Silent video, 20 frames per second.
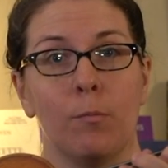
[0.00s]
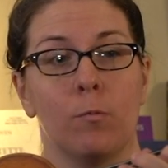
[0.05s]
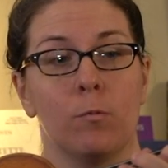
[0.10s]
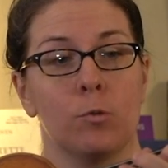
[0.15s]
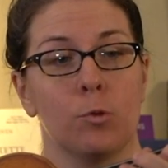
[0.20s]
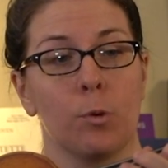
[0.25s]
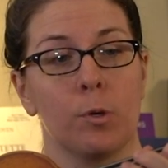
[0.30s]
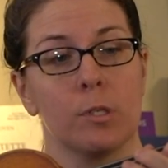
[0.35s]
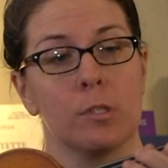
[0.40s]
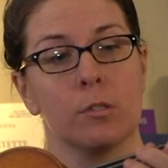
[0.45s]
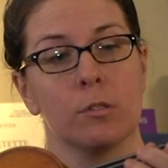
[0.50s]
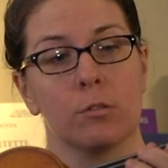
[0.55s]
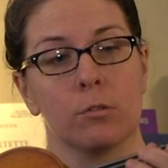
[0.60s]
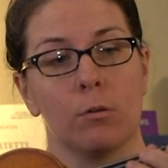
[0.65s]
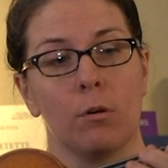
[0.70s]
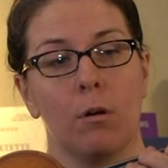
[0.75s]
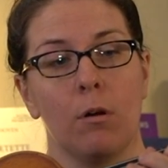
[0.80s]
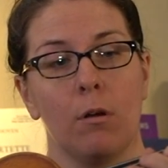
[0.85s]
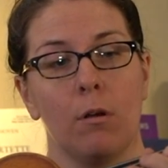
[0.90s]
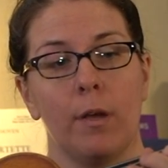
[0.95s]
towards the
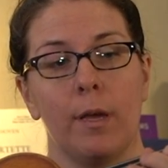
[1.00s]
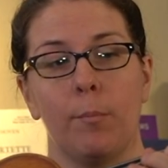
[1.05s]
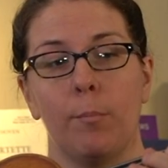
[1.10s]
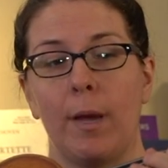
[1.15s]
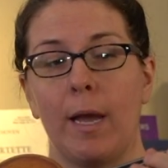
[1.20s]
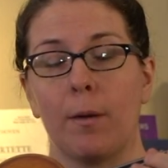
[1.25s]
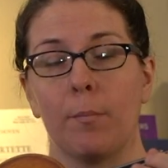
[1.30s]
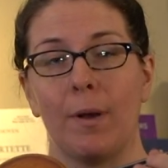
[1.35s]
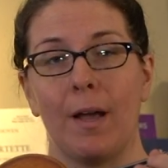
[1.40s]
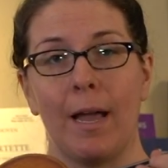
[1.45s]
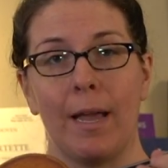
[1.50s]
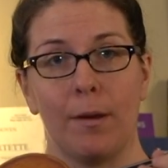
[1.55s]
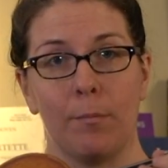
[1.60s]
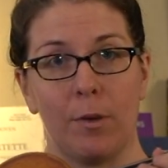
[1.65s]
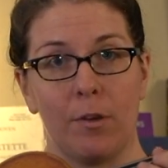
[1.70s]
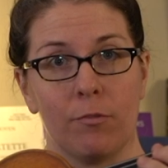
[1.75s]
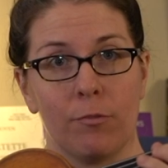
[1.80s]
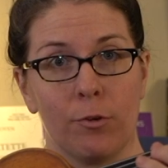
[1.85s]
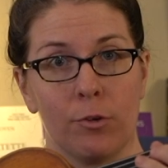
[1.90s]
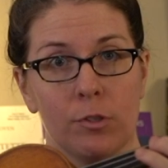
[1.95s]
scroll and back behind
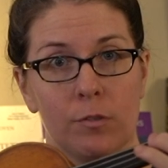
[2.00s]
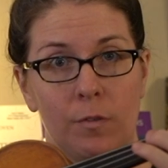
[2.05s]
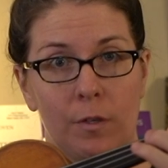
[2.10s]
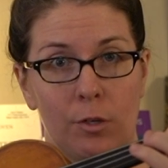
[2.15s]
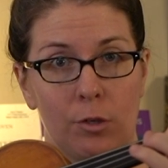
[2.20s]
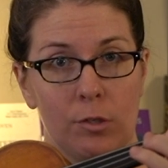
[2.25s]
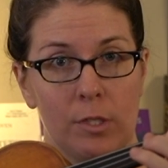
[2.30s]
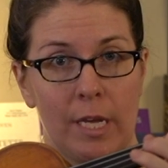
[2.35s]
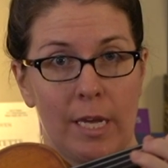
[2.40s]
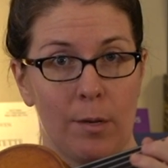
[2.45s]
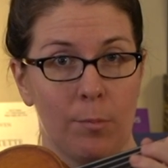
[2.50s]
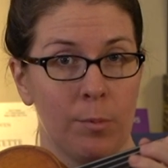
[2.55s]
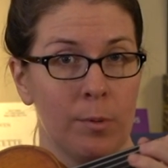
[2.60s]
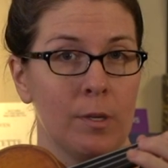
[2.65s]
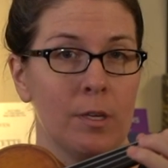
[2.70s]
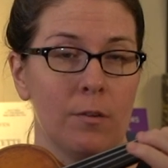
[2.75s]
my first finger tape